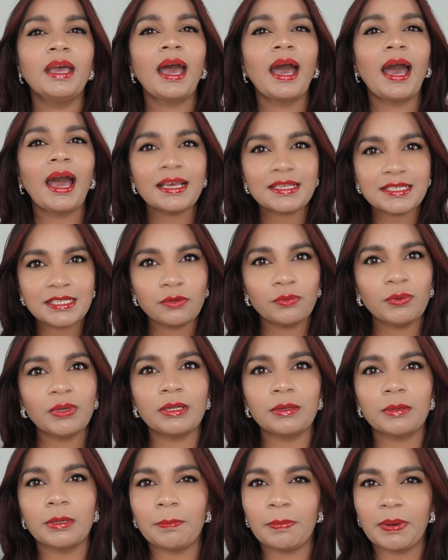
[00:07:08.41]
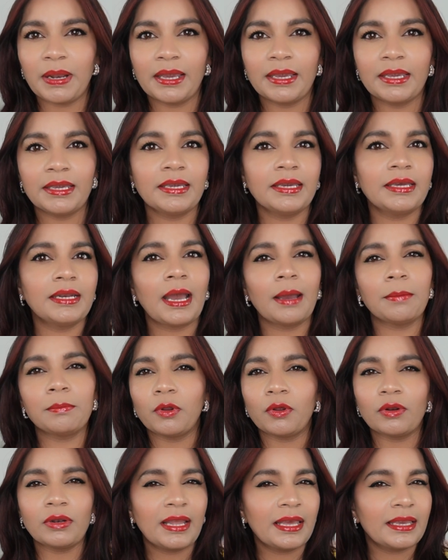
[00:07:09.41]
As and when I'm applying it, I'm
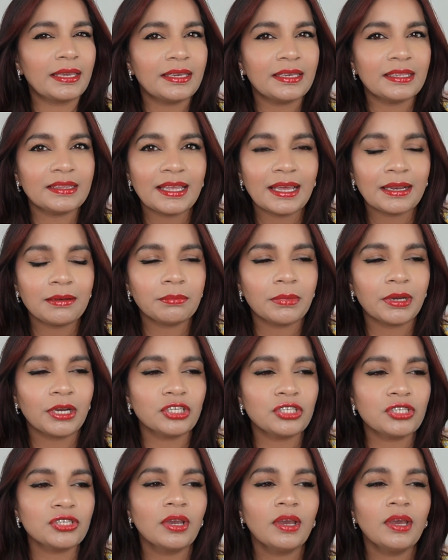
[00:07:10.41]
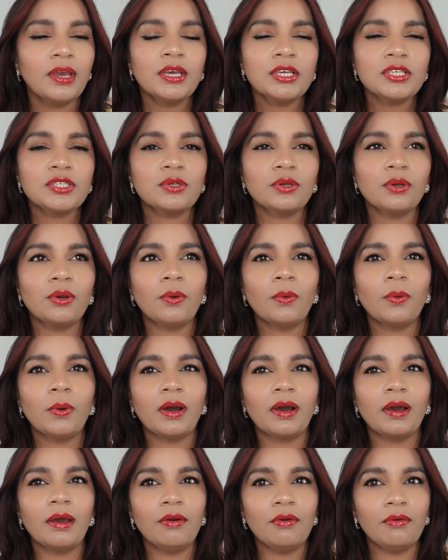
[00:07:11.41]
not liking it that much.
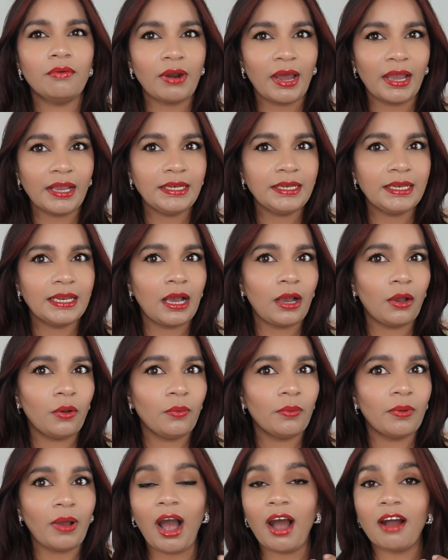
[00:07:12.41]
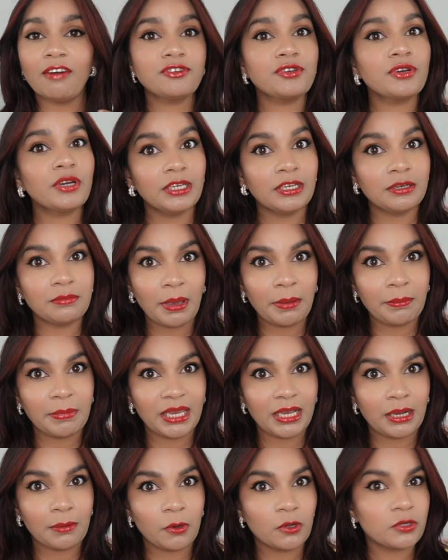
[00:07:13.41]
So right now, after I did my
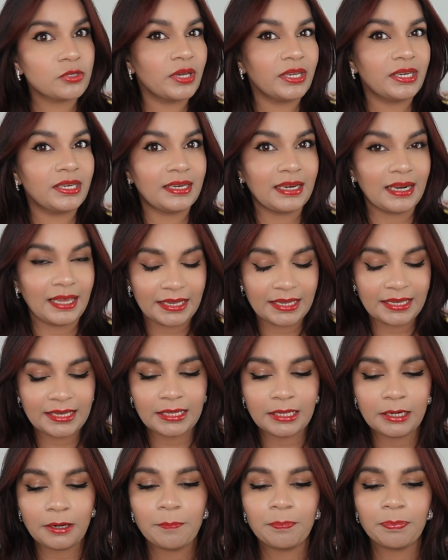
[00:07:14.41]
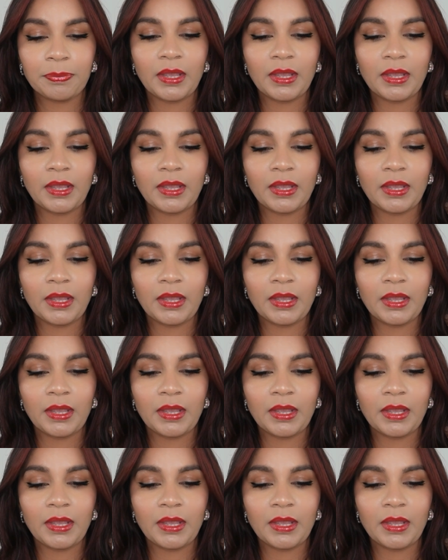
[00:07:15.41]
makeup also, I didn't like it.